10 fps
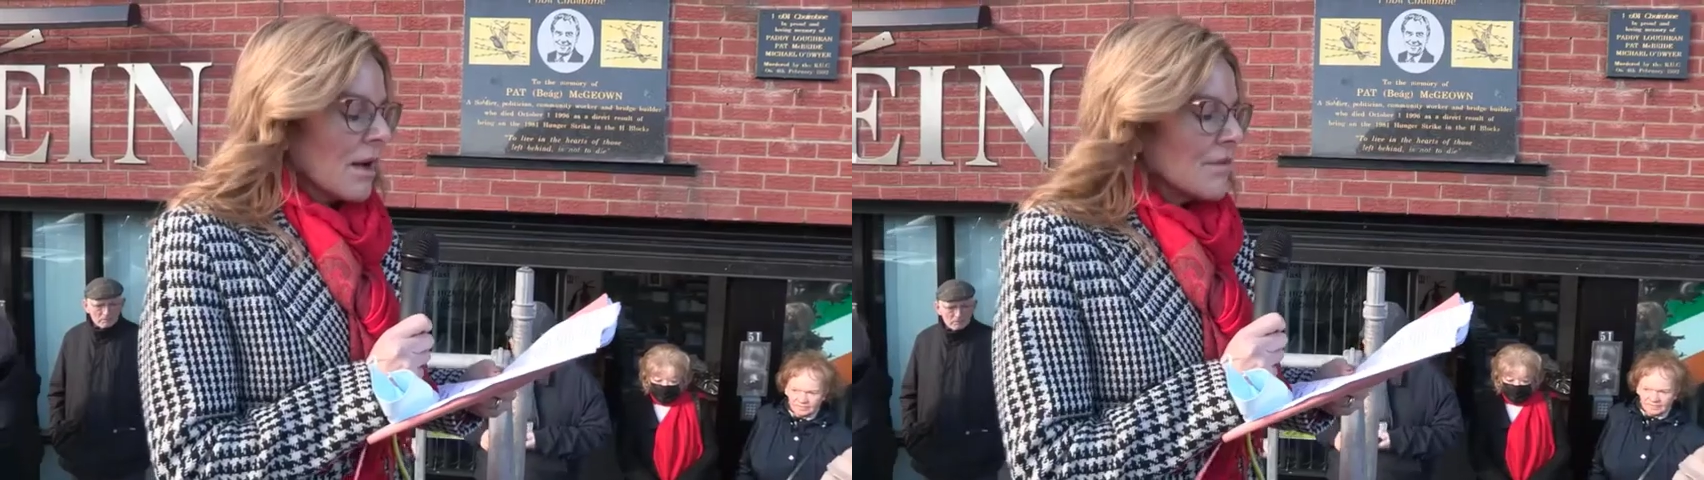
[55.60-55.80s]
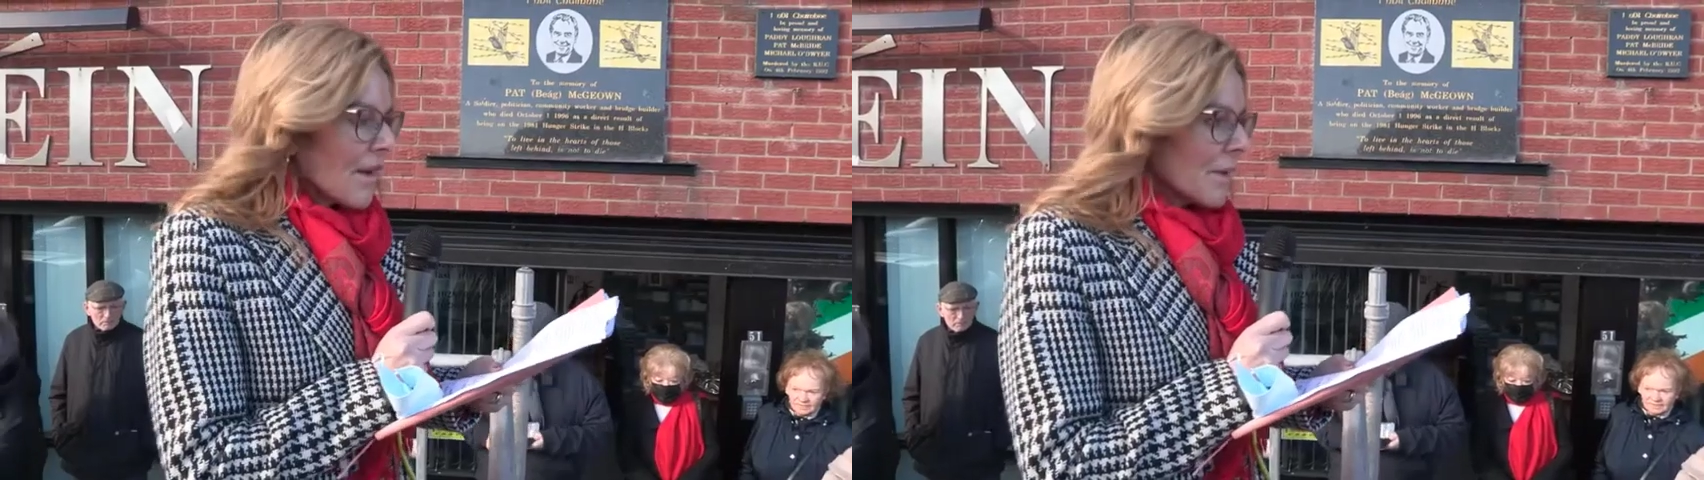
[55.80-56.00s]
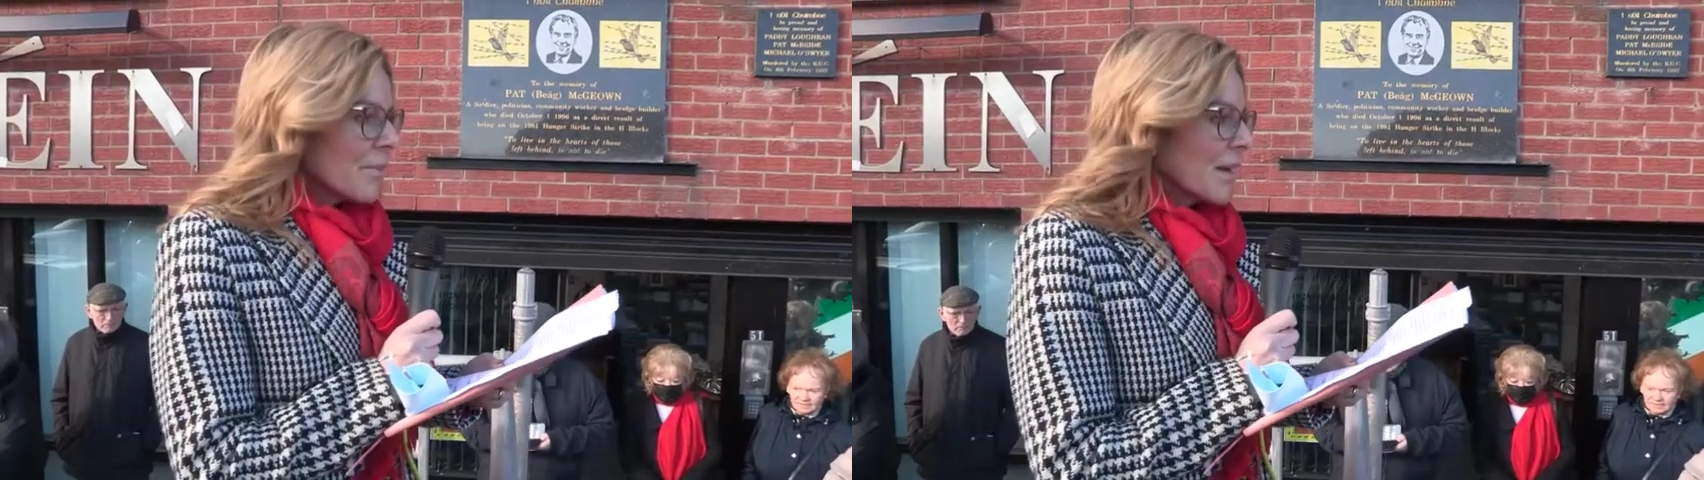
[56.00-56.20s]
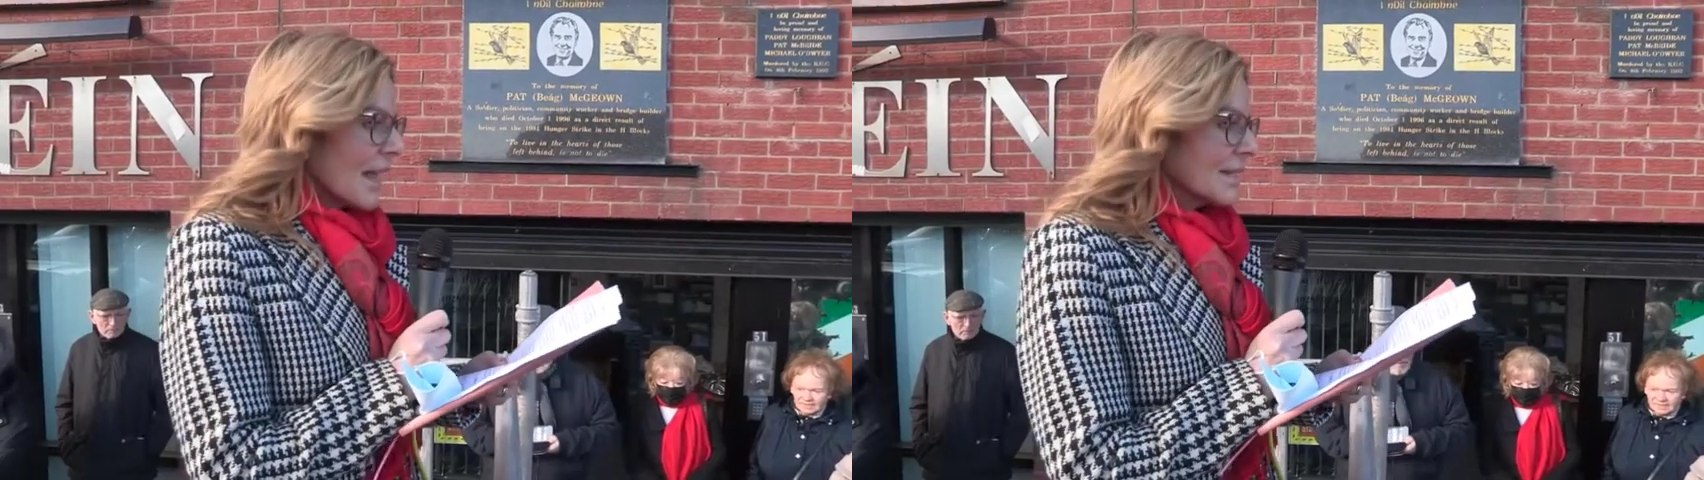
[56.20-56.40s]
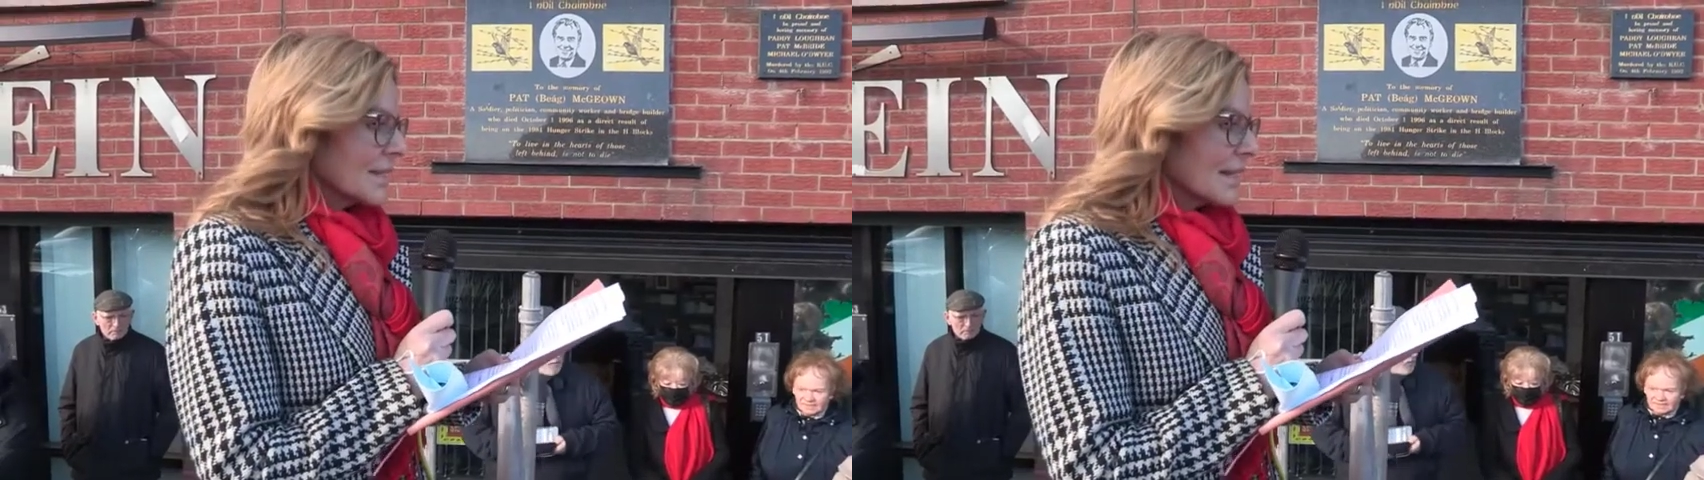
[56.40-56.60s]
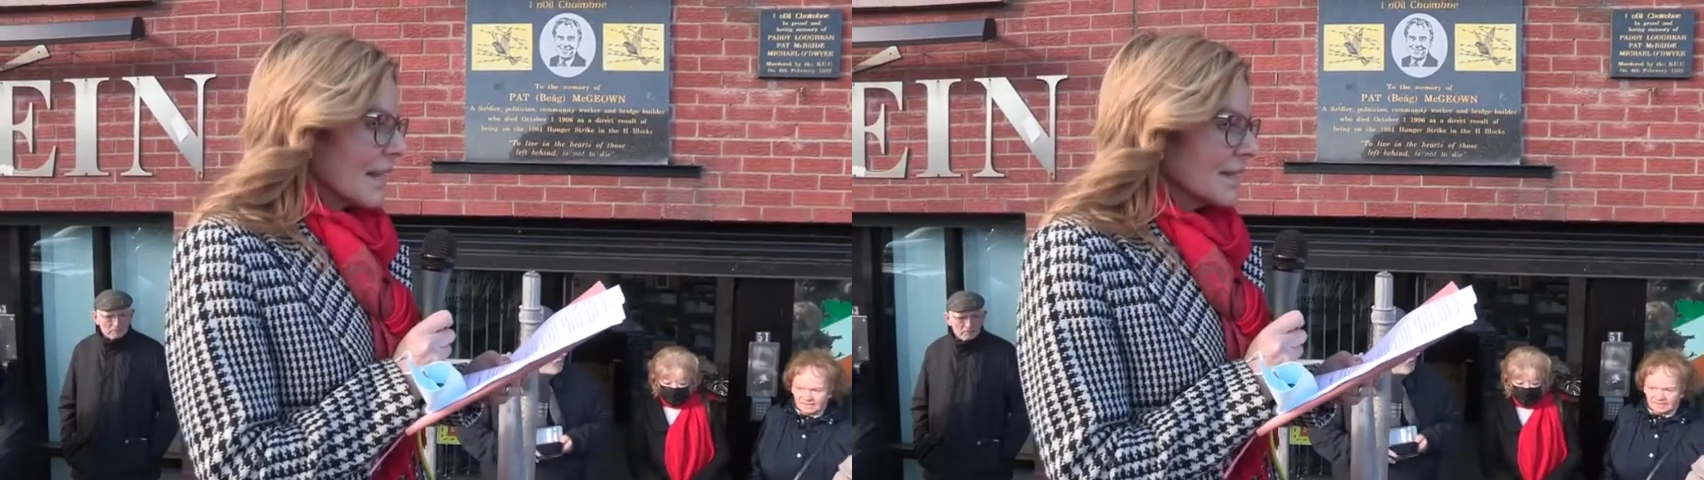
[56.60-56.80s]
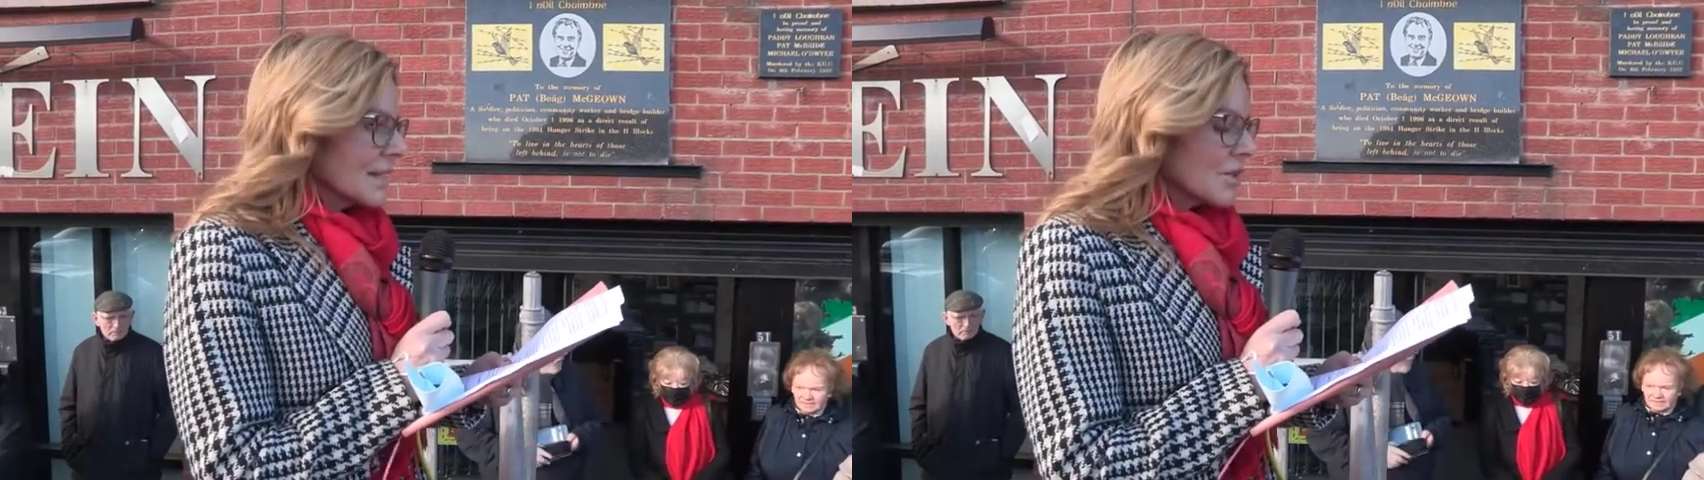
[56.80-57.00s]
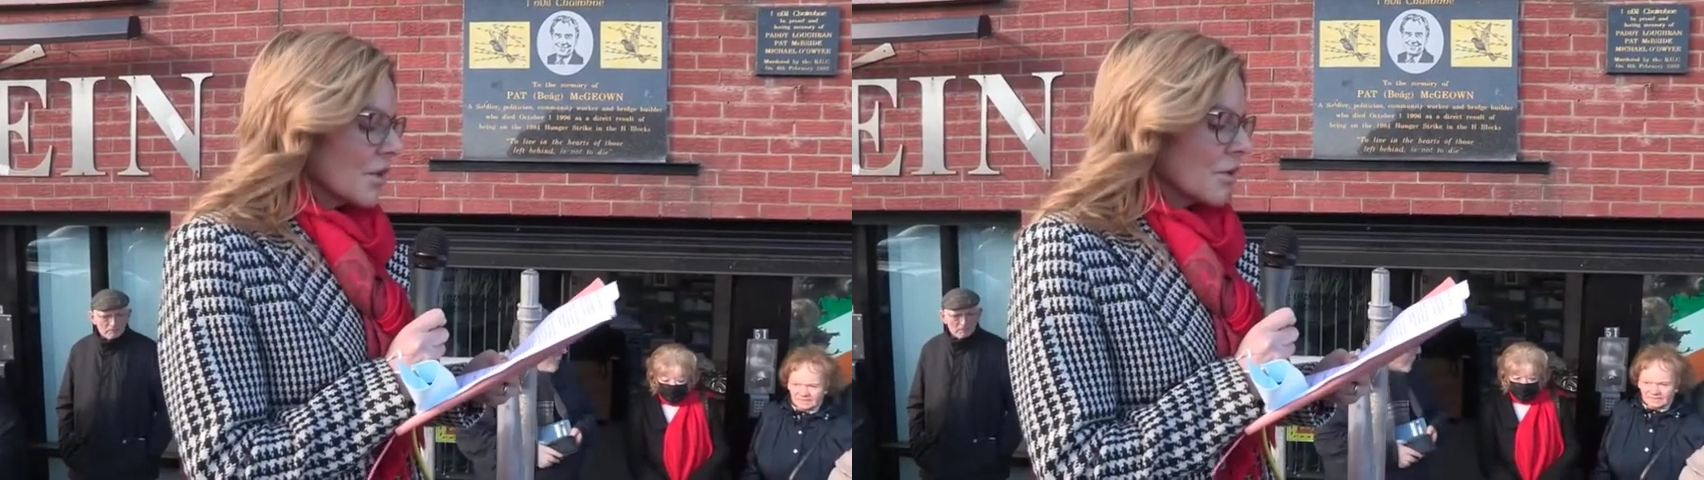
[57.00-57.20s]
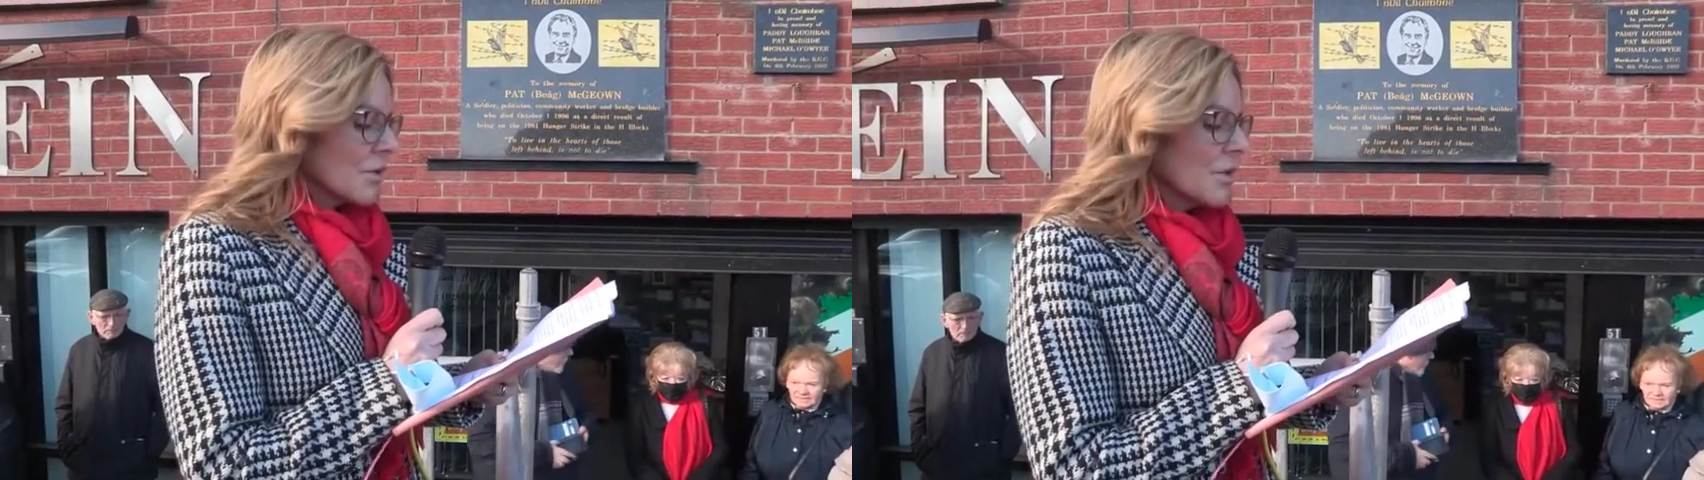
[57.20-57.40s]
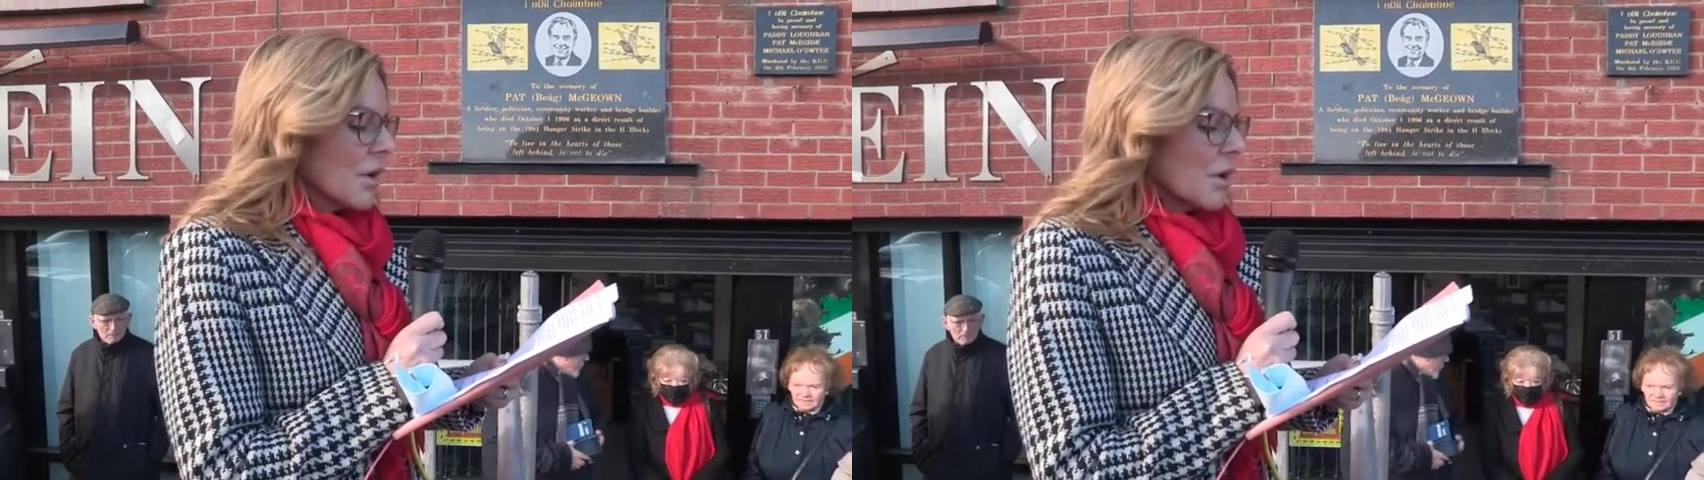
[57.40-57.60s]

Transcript: February 1992